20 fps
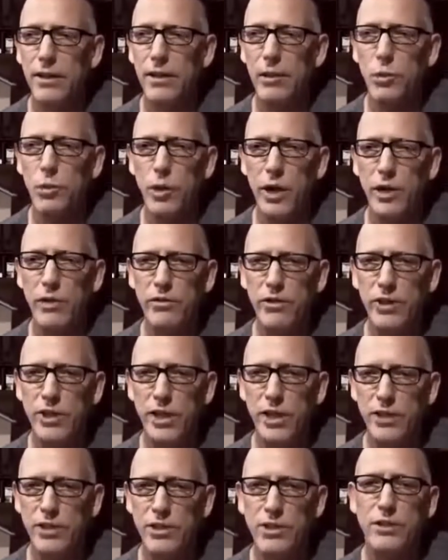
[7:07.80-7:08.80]
wait for
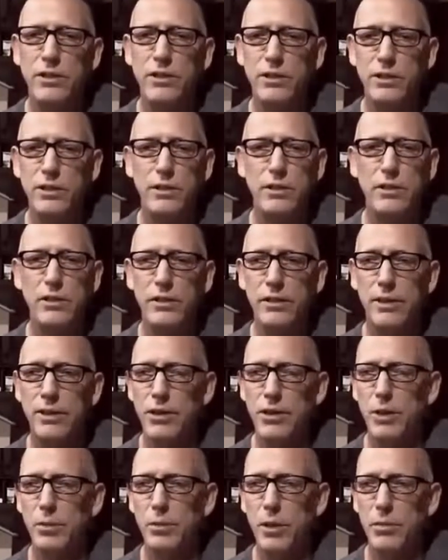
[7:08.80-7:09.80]
this
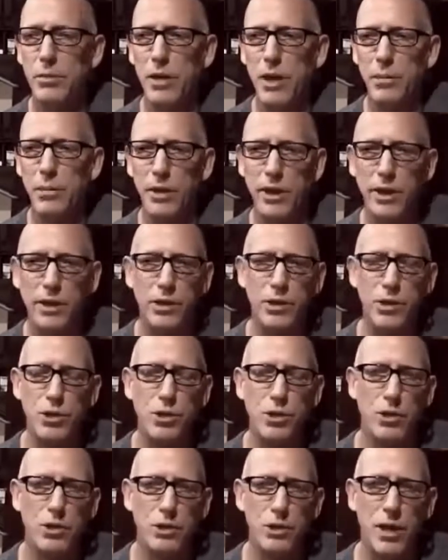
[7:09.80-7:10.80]
will be my big
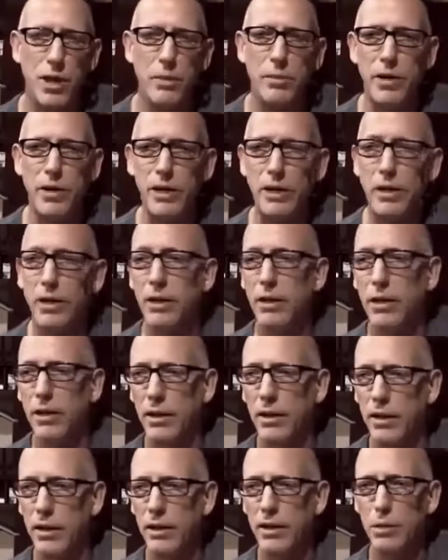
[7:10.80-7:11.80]
jaw-dropping
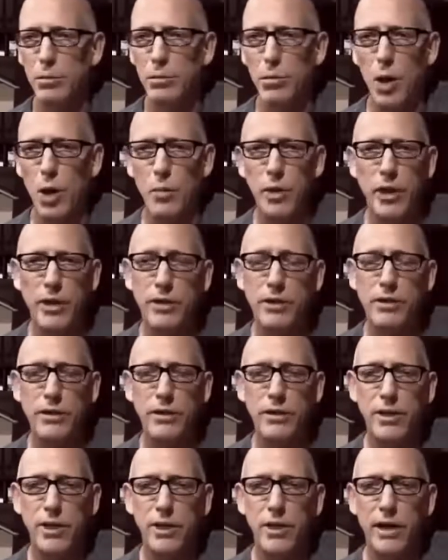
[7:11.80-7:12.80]
moment
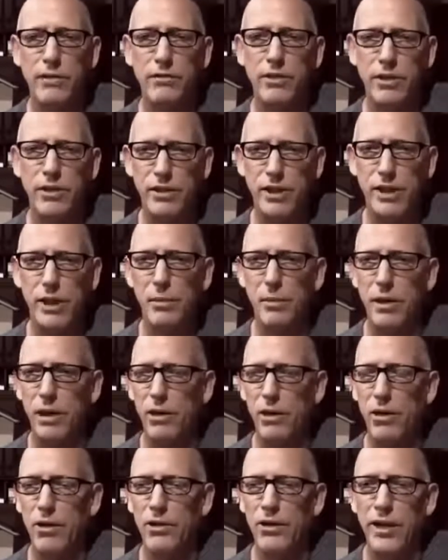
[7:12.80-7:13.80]
that you have to think
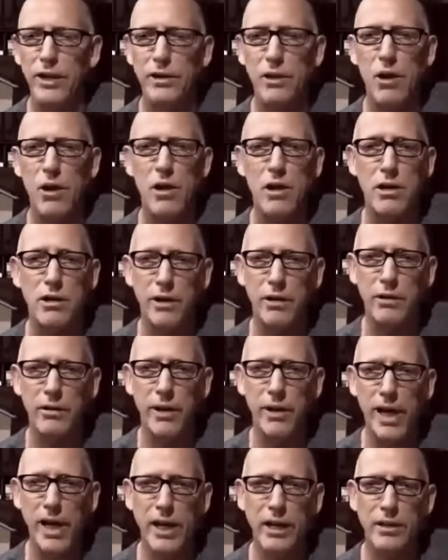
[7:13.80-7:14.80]
about all day long. Are you
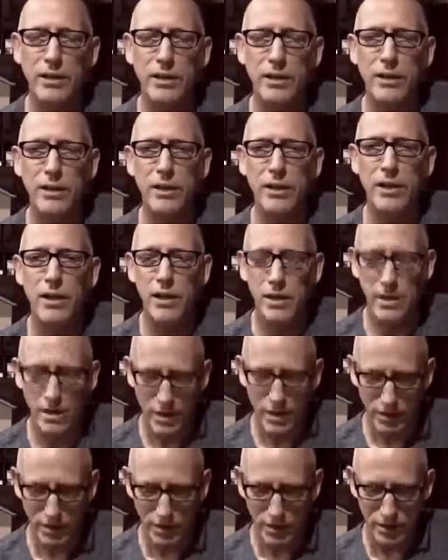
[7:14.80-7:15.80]
ready?
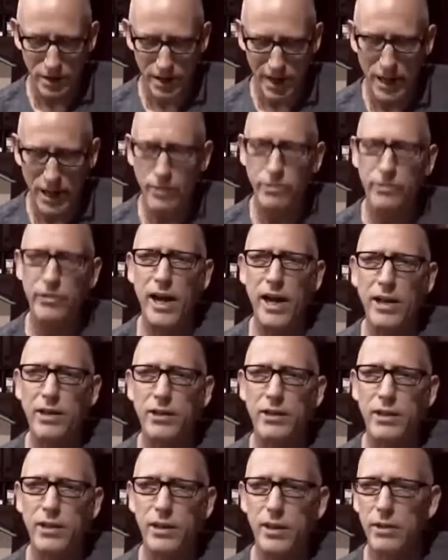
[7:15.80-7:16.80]
The net
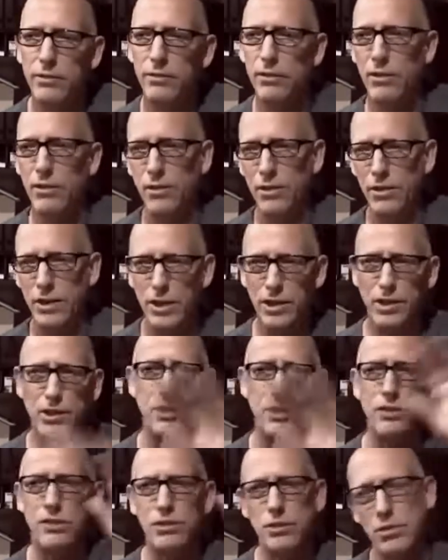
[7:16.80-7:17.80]
effect of all
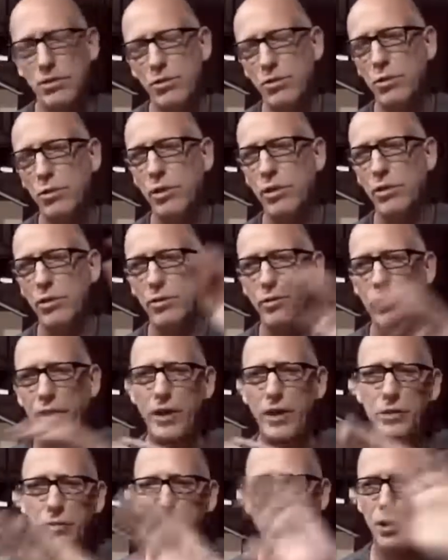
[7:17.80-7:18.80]
these Twitter,
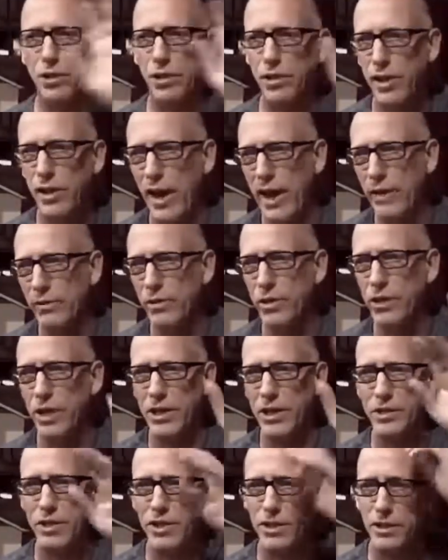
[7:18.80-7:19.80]
Facebook,
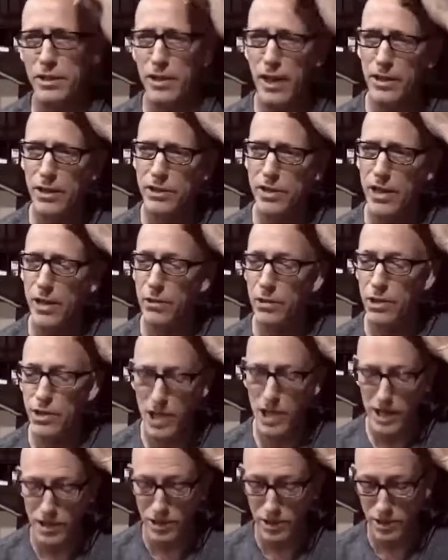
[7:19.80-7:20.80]
advertising, etc.
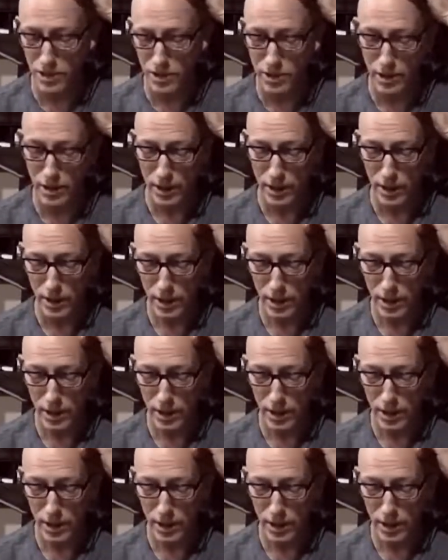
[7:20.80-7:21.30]
changes